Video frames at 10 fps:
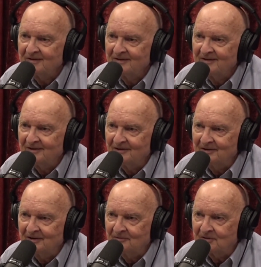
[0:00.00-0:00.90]

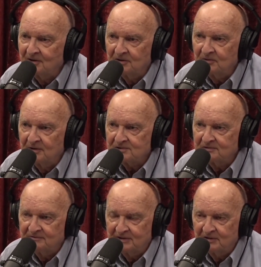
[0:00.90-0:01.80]
in the conquest of
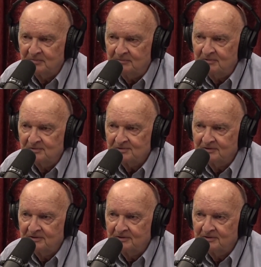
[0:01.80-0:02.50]
Native peoples and the